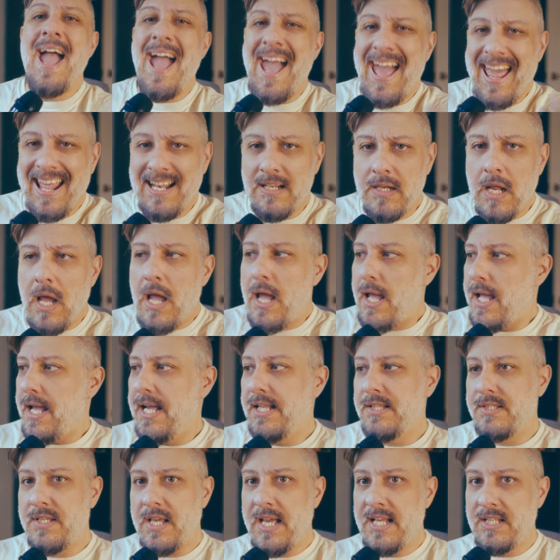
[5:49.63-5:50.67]
And
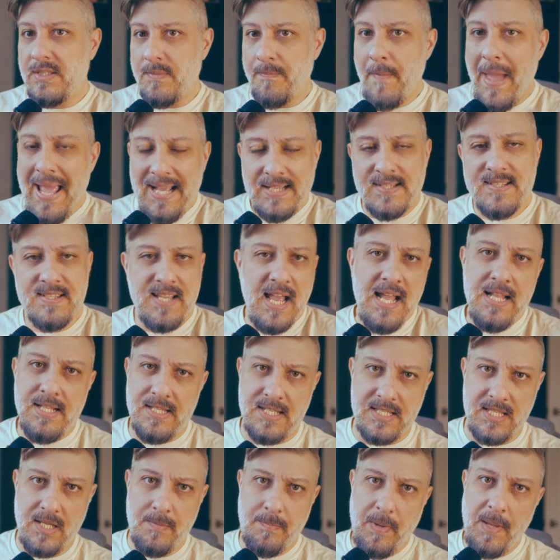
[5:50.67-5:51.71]
it makes
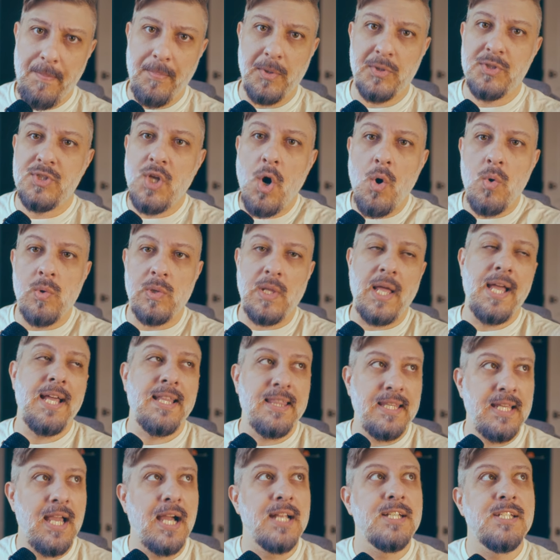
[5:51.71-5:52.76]
sense that people don't like
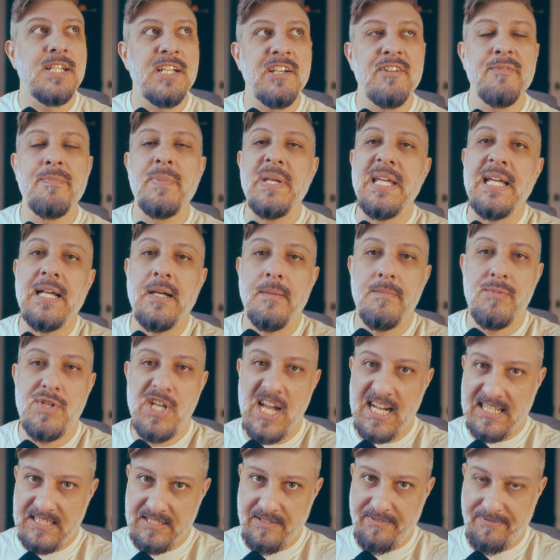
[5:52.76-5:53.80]
the idea of being
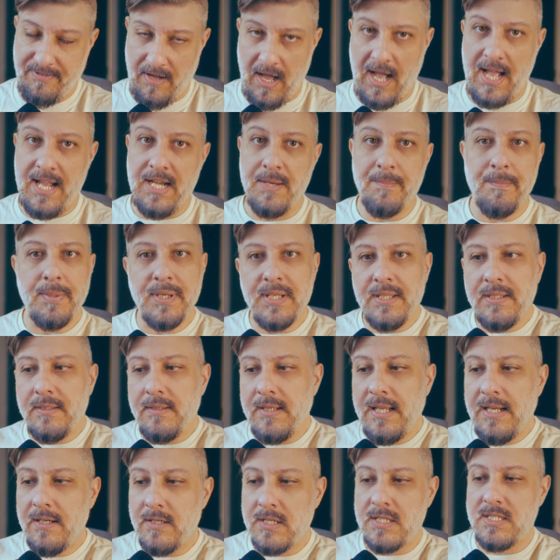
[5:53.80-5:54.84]
objectified, but
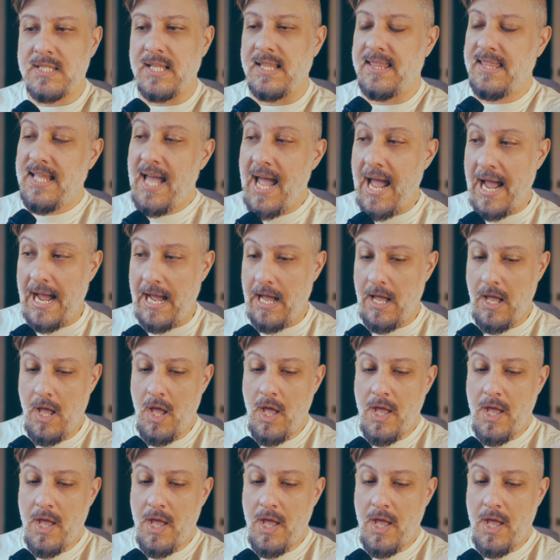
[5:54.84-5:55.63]
here's the thing.